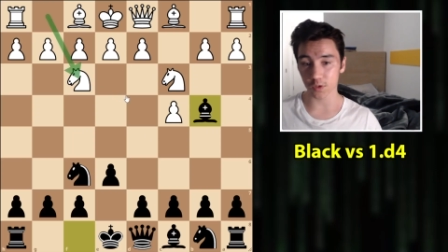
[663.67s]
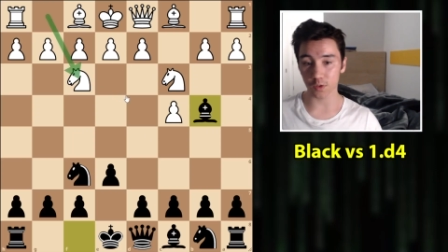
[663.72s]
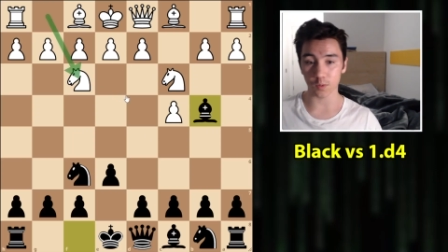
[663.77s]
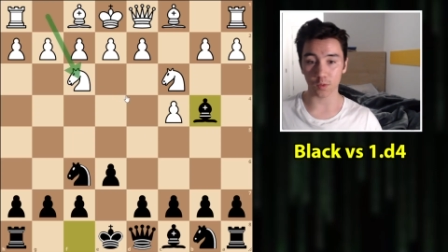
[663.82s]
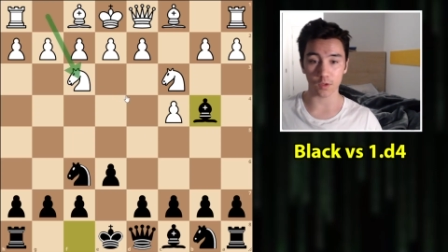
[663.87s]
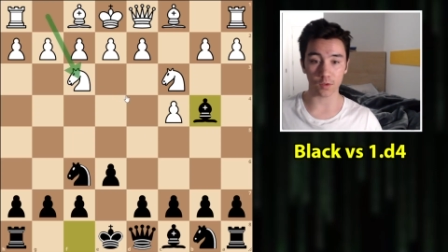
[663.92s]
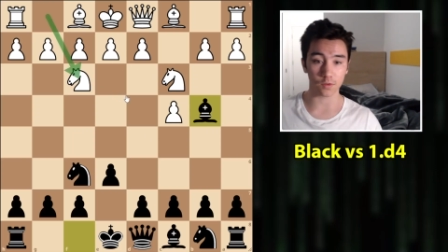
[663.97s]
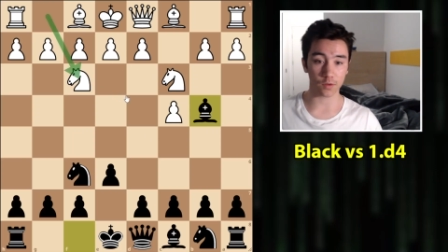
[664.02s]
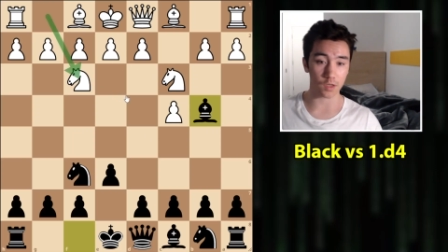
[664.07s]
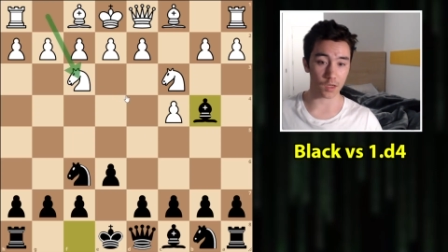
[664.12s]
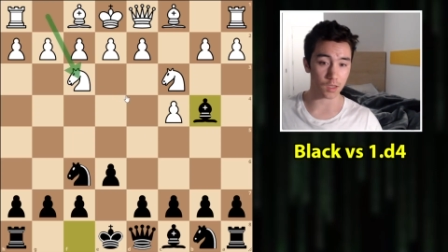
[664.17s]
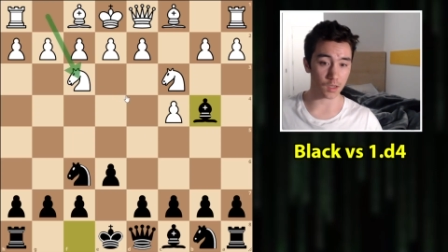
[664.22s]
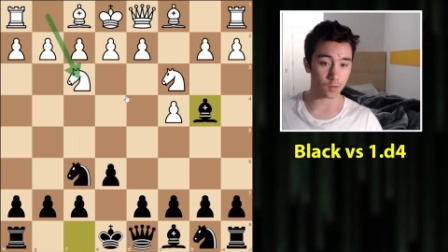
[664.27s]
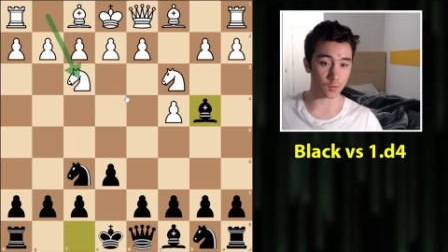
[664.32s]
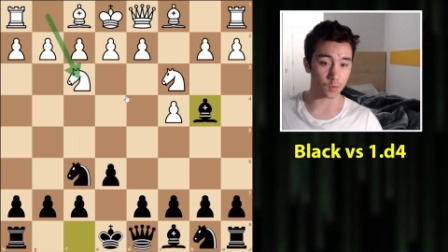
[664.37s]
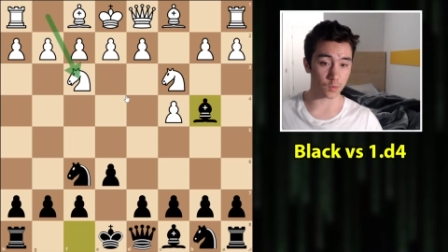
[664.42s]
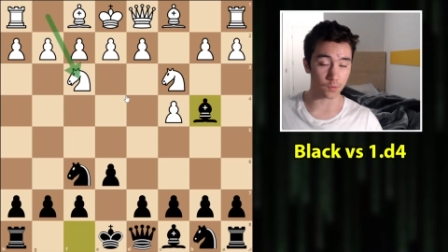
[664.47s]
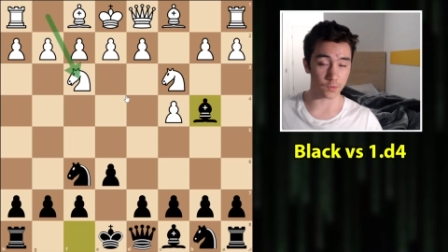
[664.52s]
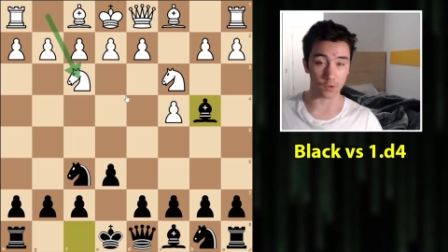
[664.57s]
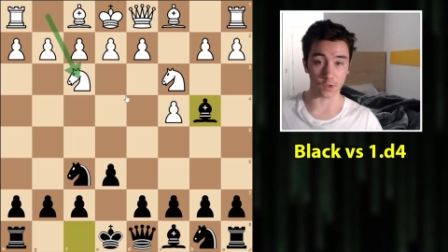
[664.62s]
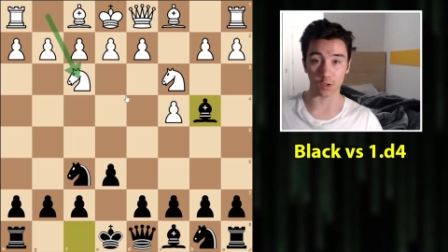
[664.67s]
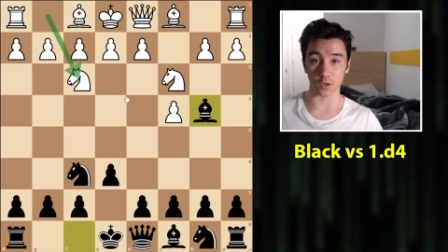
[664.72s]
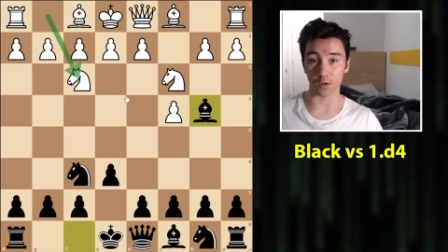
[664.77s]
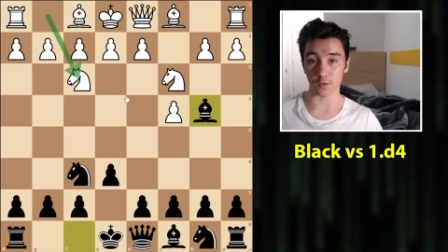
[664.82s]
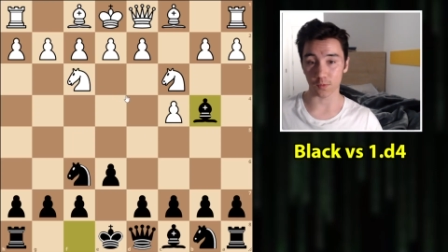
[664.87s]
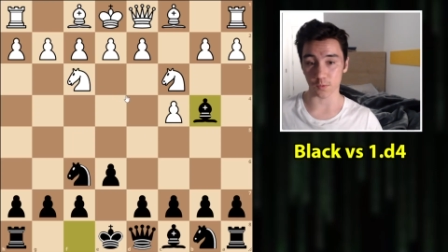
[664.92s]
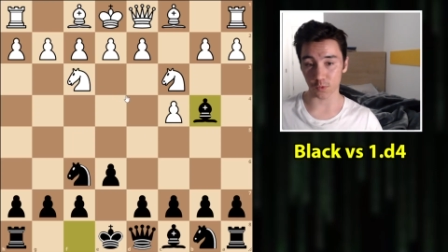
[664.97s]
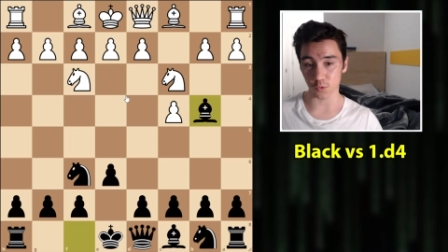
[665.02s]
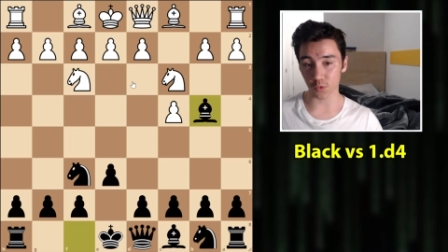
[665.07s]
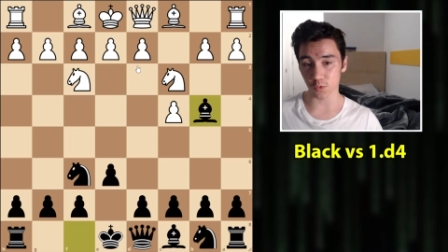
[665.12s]
what they will very
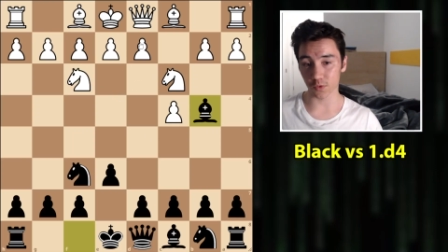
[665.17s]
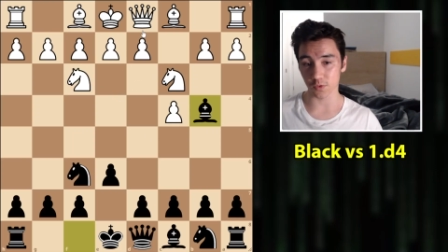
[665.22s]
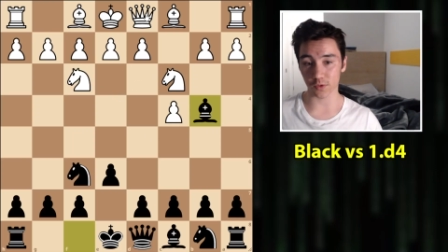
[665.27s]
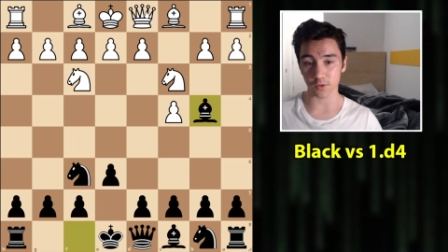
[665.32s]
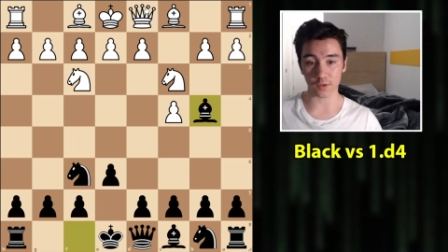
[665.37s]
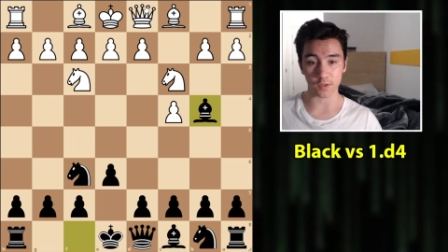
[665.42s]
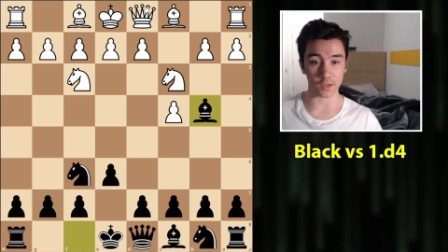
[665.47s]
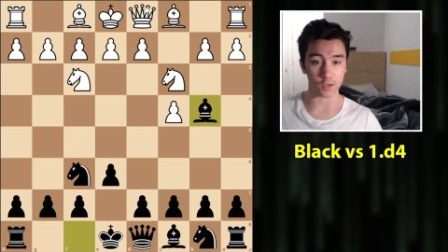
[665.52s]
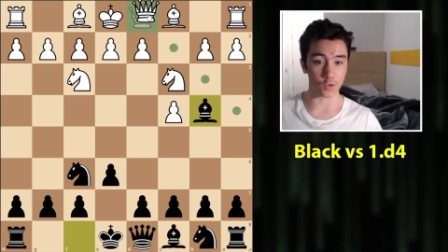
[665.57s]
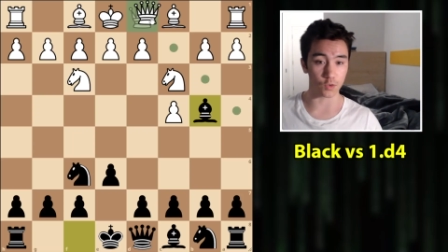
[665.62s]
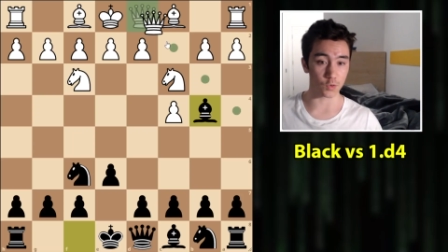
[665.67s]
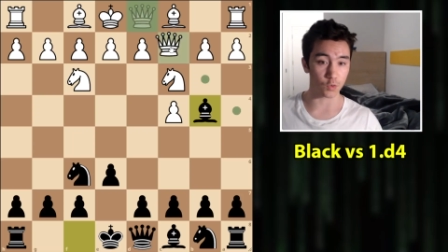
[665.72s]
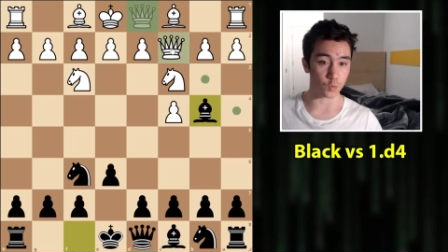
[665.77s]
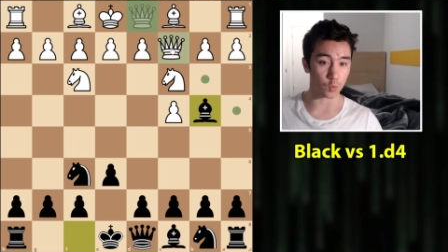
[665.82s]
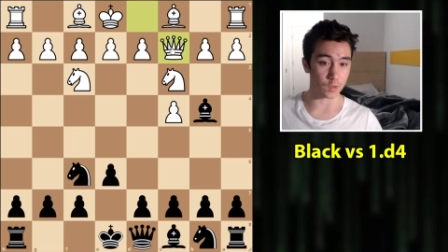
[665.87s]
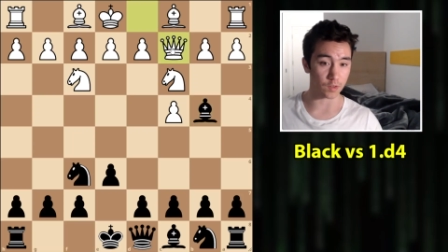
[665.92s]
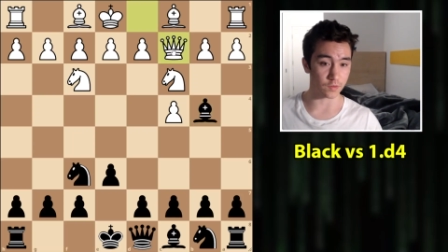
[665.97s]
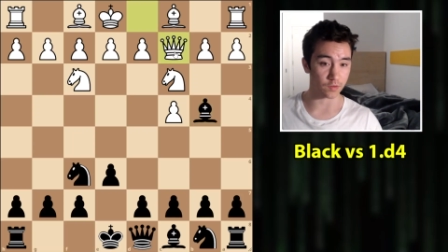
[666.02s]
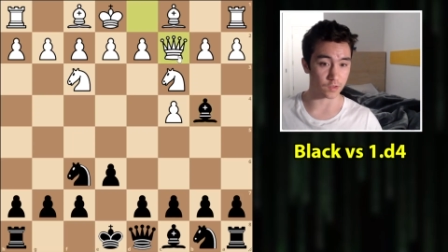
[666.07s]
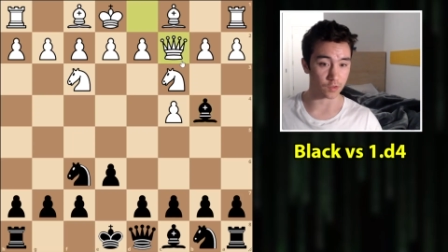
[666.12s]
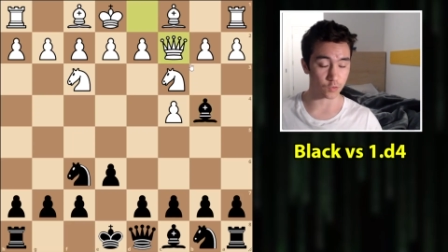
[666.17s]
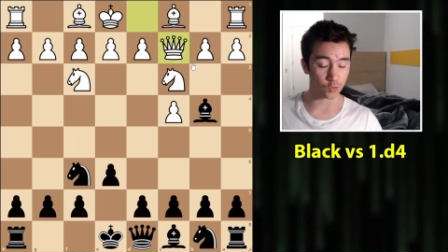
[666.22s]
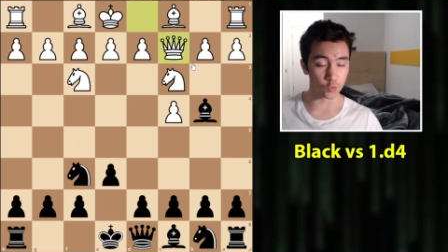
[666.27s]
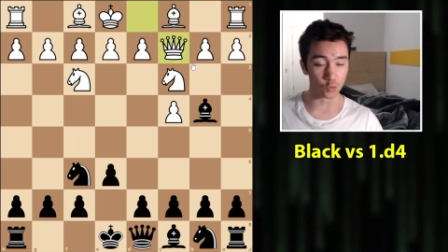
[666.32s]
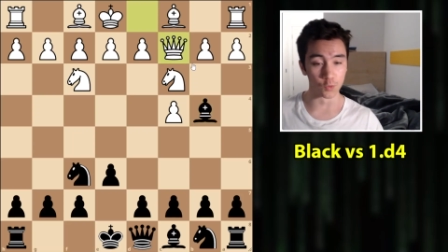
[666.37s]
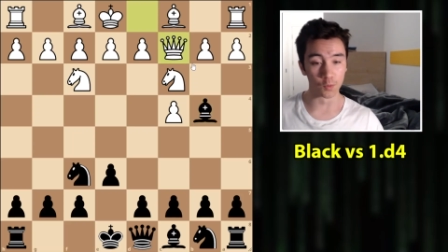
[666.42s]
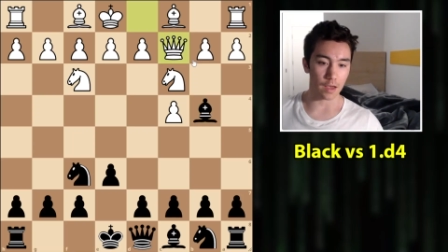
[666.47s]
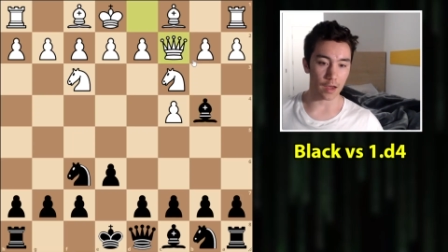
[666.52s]
often do is instead go queen c2.